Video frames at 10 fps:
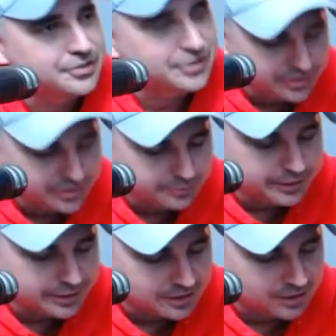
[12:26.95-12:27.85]
Do you
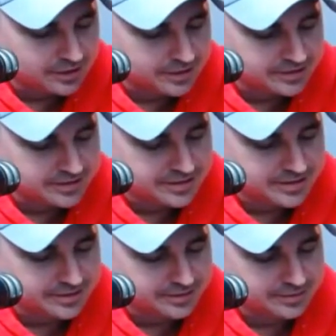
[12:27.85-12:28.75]

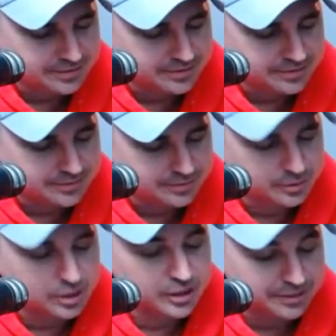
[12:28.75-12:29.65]
realise?
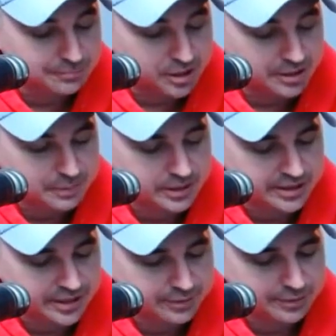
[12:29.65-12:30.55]
Well, in my
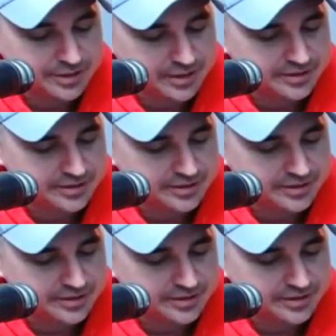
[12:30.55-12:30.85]
opinion, anyway,